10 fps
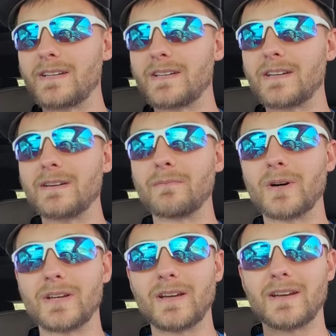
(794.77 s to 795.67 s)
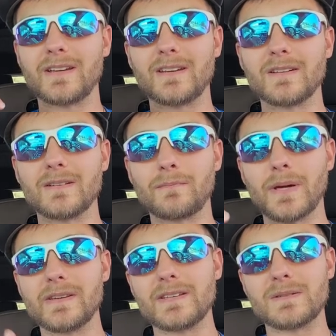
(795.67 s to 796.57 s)
get money. I need to
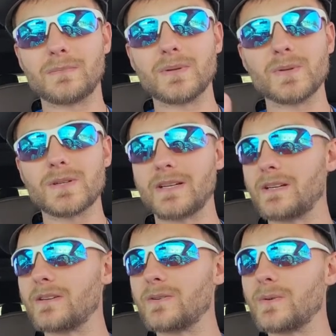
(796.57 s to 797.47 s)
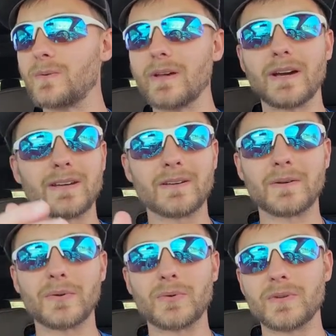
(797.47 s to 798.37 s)
pay these bills. I need to do that. I need to
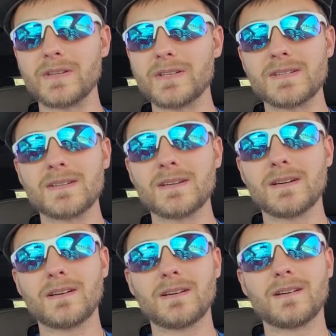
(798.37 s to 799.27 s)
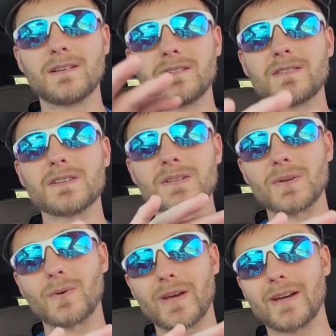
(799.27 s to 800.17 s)
do this. Just
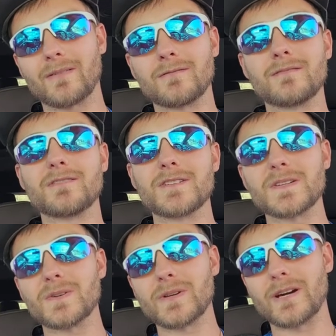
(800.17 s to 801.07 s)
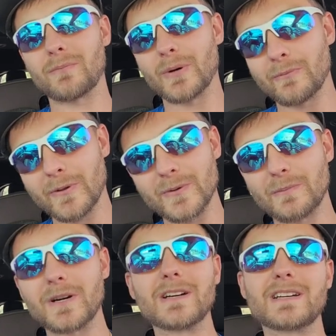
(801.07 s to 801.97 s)
slow down. Pump those
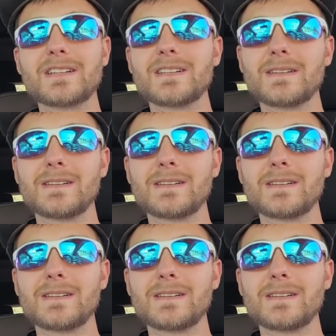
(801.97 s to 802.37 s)
brakes.